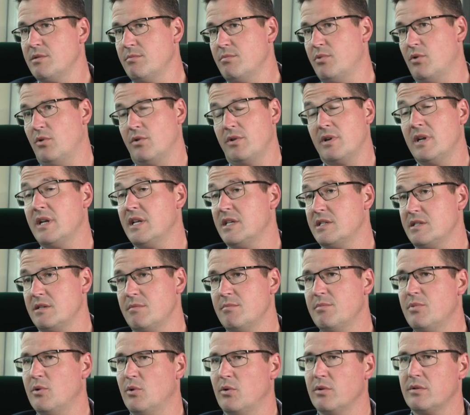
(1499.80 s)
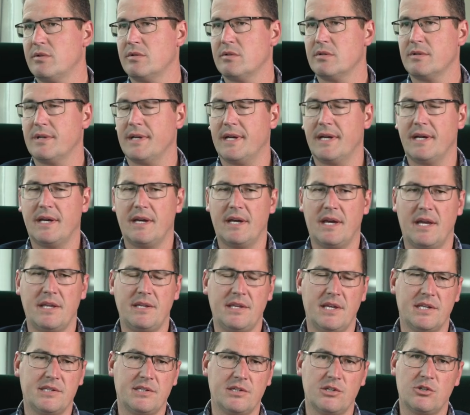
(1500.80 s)
important, it is important, uh, and
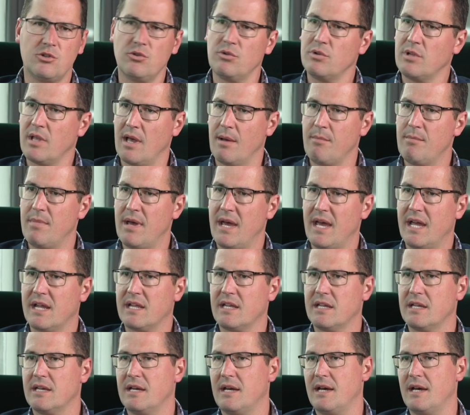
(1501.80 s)
yes, it should come back.